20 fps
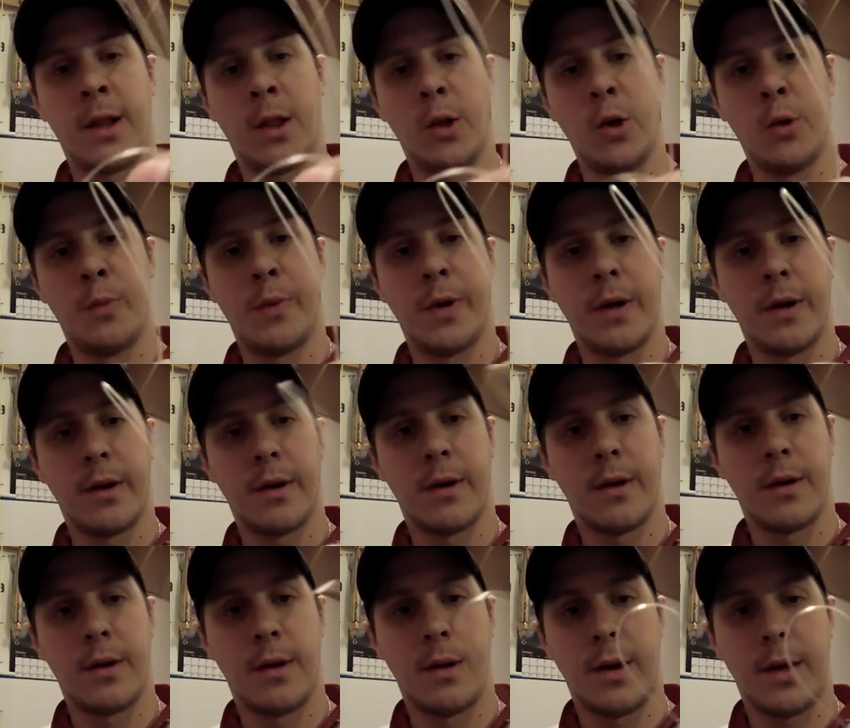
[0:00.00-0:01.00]
loop
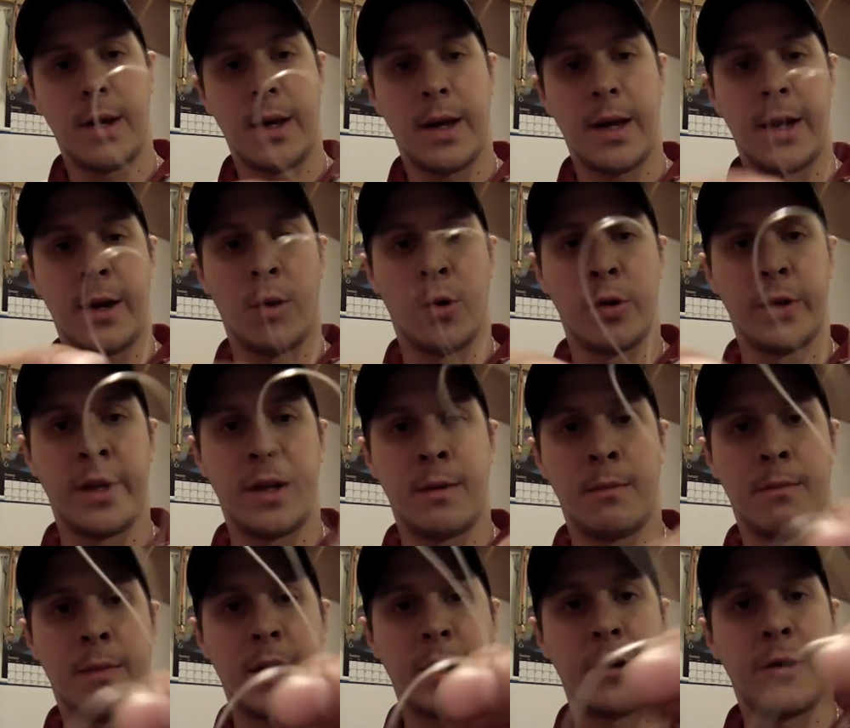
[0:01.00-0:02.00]
and hold it
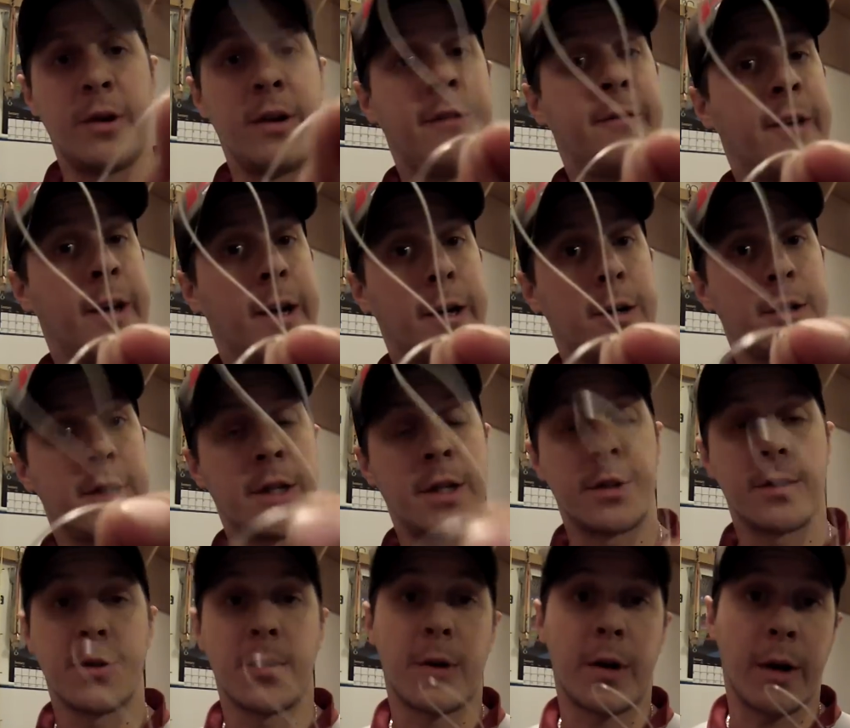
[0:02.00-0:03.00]
in my dirty fingers here.
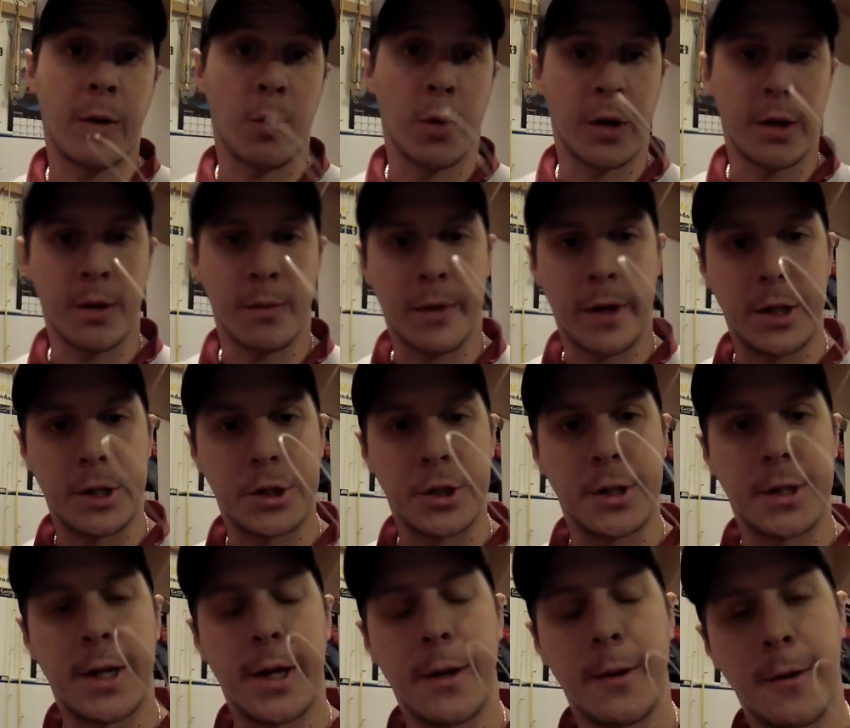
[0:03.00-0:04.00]
Sorry, I worked on my engine
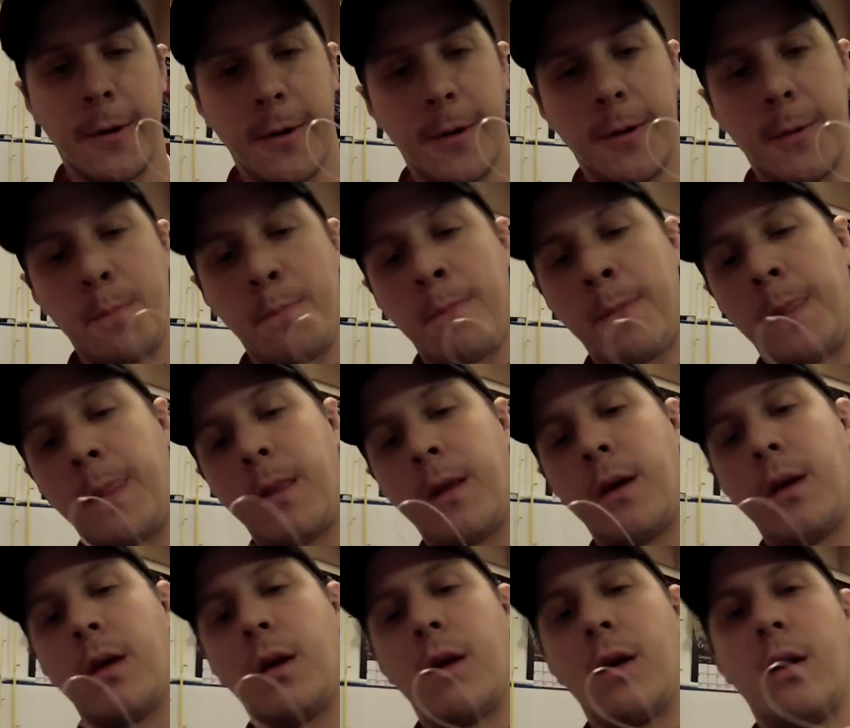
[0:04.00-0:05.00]
today.
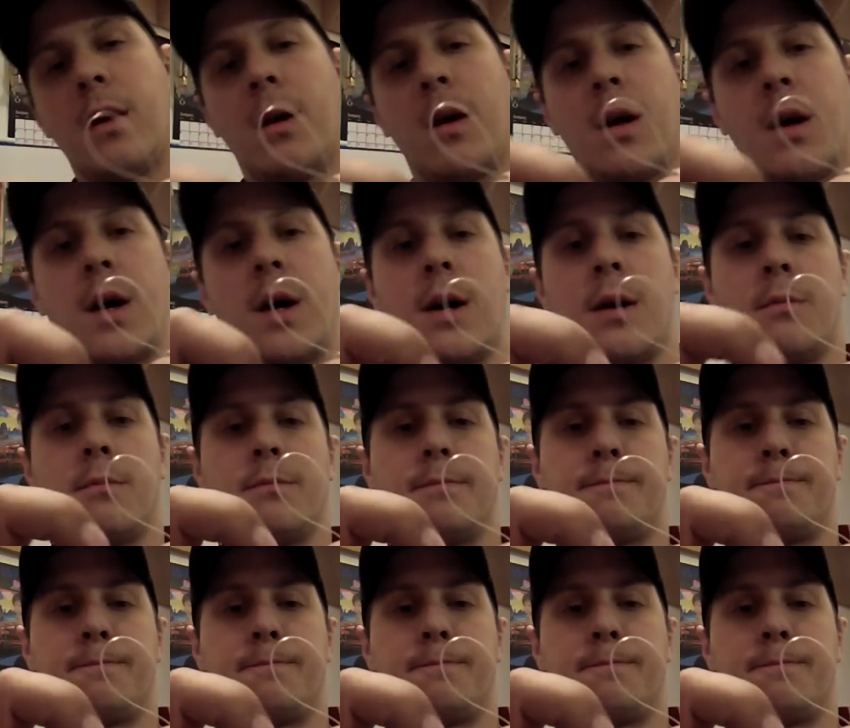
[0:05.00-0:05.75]
Now